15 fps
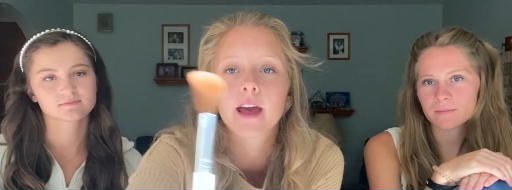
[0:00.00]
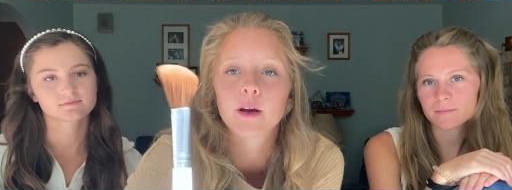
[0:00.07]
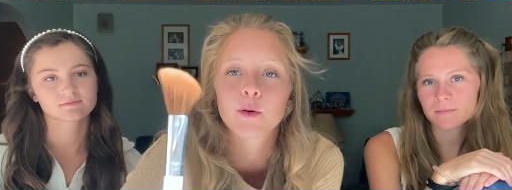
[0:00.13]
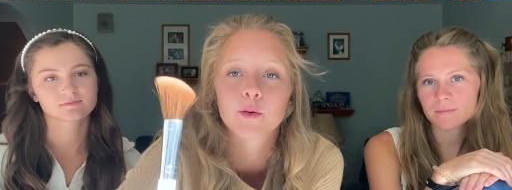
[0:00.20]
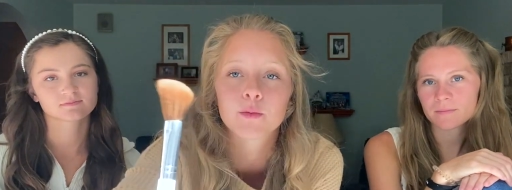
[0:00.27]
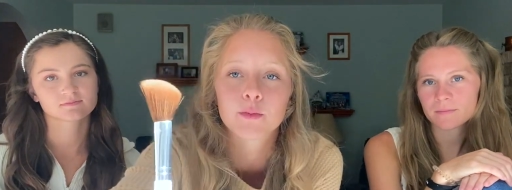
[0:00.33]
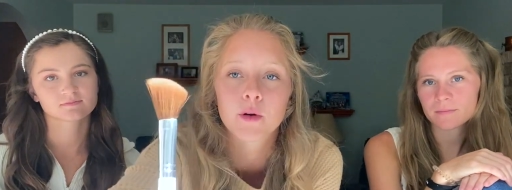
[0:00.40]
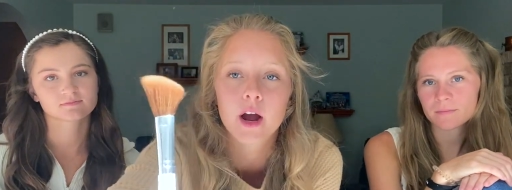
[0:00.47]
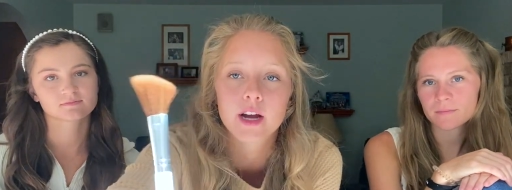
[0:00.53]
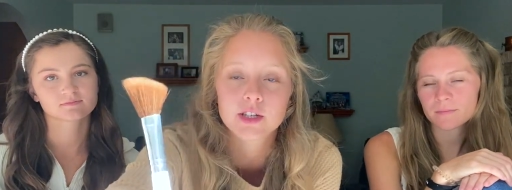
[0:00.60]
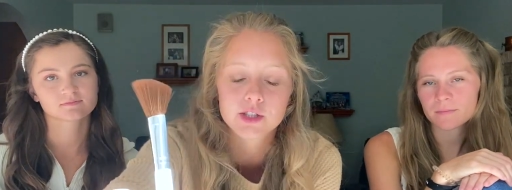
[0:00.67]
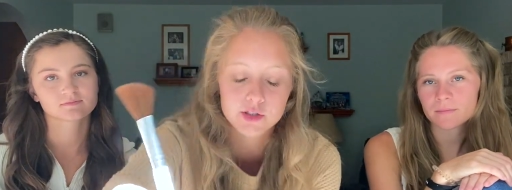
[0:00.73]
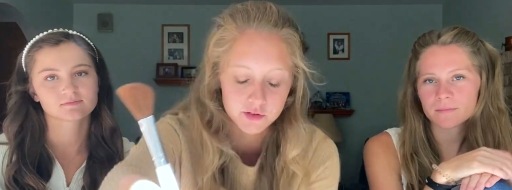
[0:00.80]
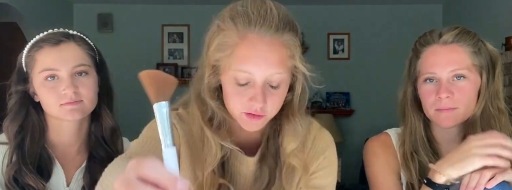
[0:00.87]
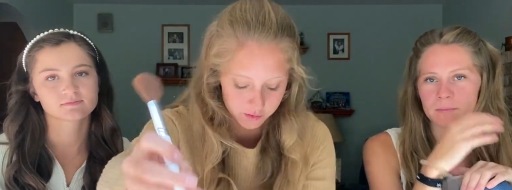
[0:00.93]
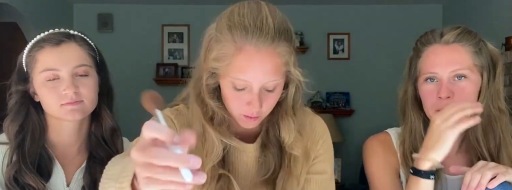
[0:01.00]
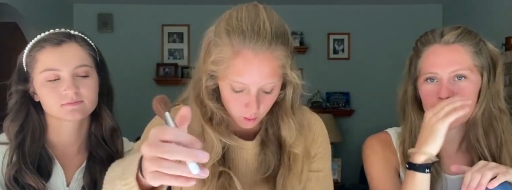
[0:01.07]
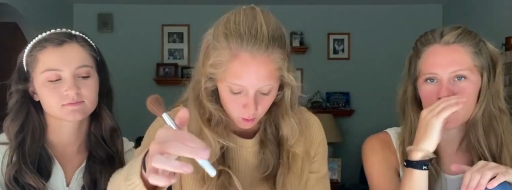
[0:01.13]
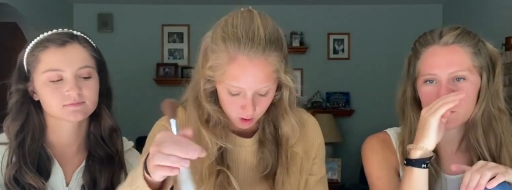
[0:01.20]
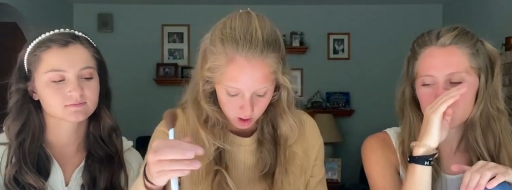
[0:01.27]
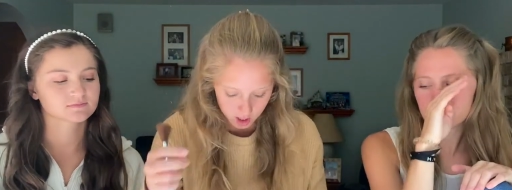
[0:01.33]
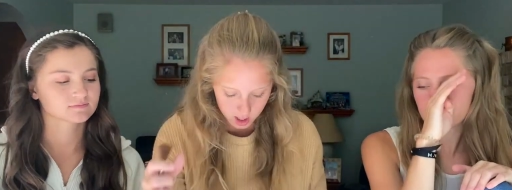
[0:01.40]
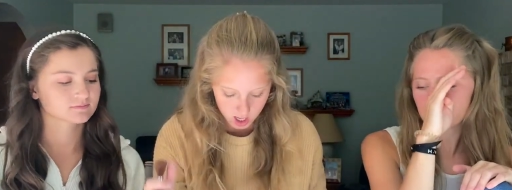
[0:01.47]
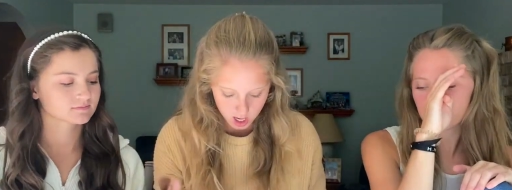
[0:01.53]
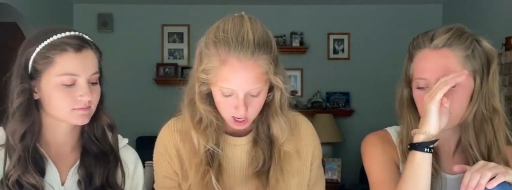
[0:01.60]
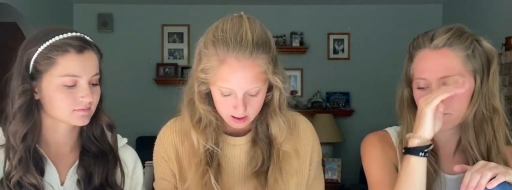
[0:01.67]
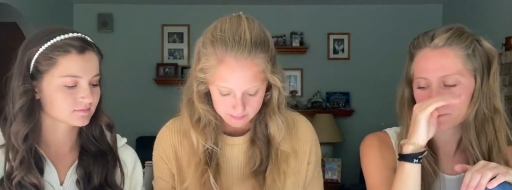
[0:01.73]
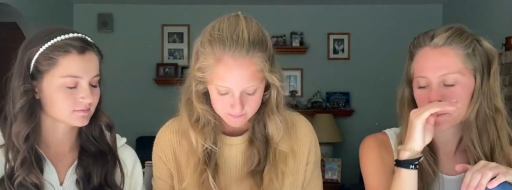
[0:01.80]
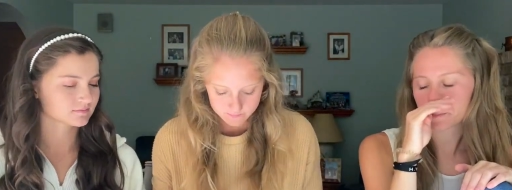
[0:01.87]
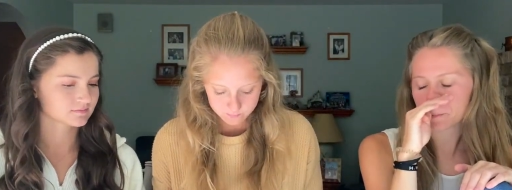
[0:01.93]
Speaker 1: angled brush for
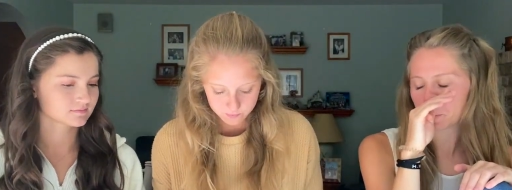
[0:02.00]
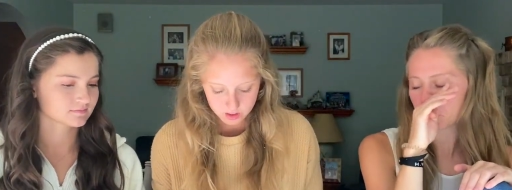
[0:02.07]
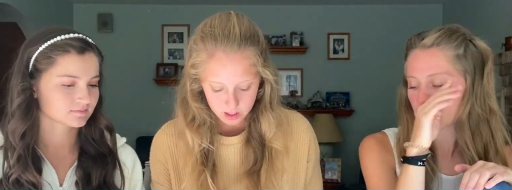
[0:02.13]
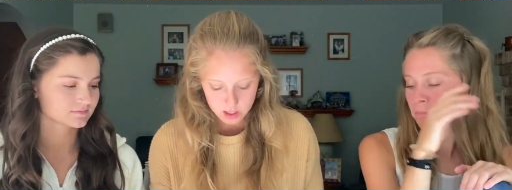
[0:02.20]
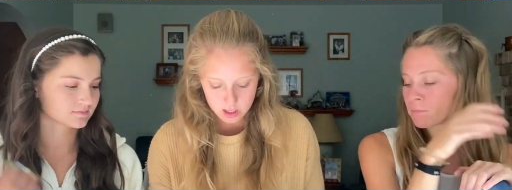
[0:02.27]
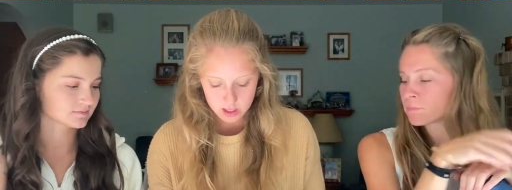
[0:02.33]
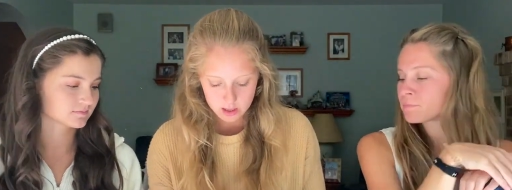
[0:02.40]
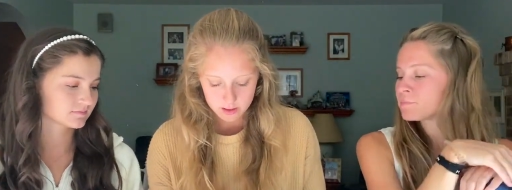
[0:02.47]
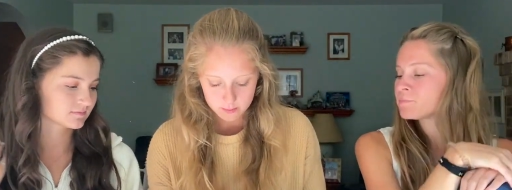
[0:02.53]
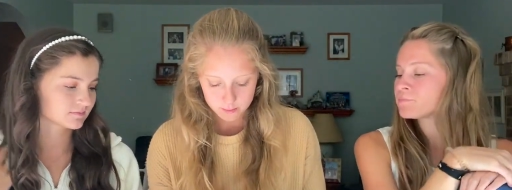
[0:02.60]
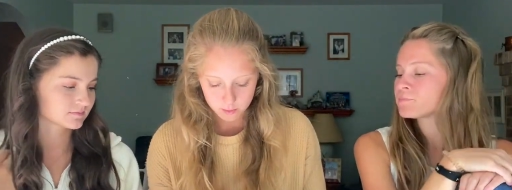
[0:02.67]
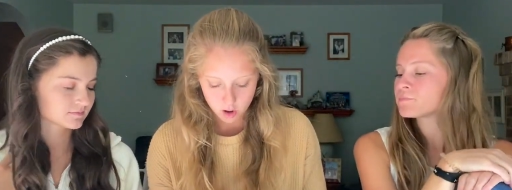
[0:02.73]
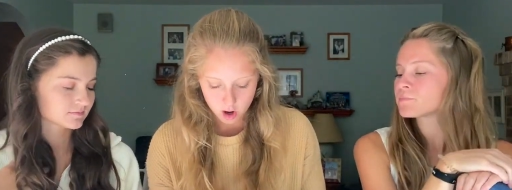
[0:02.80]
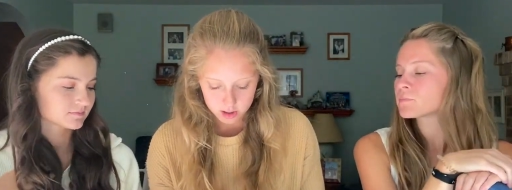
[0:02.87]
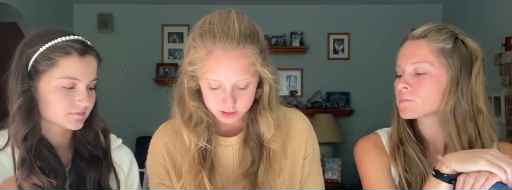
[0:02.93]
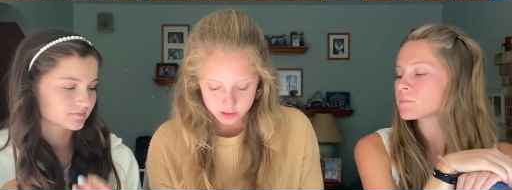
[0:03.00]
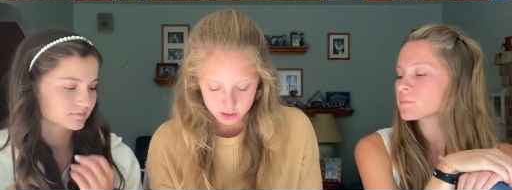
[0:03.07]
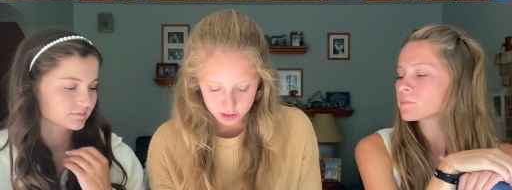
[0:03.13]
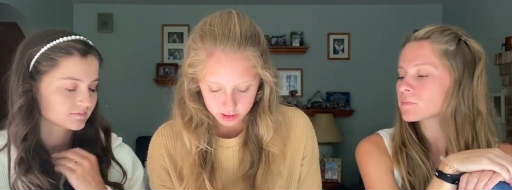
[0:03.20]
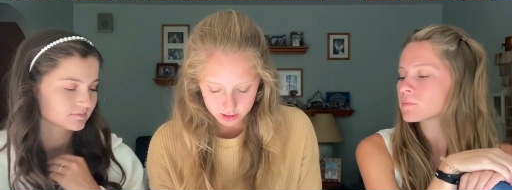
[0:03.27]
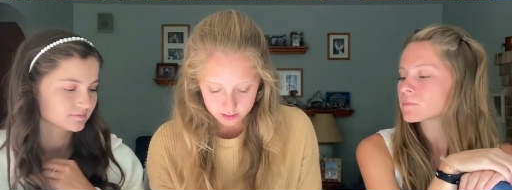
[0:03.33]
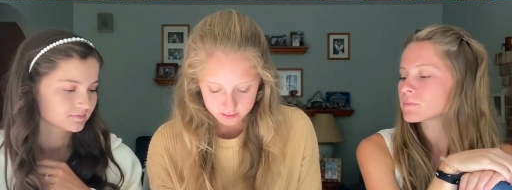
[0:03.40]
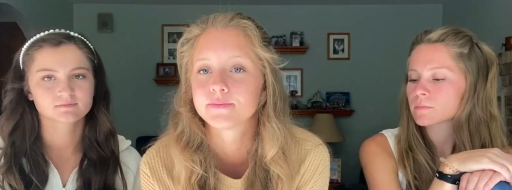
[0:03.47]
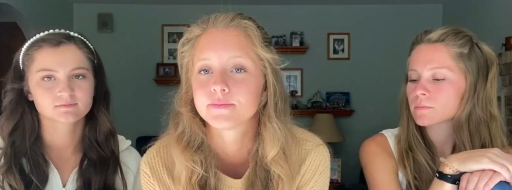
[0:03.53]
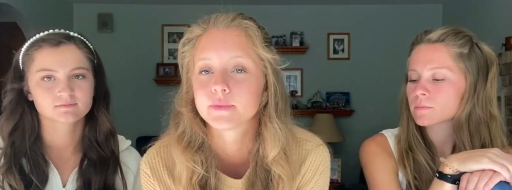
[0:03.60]
um, bronzer.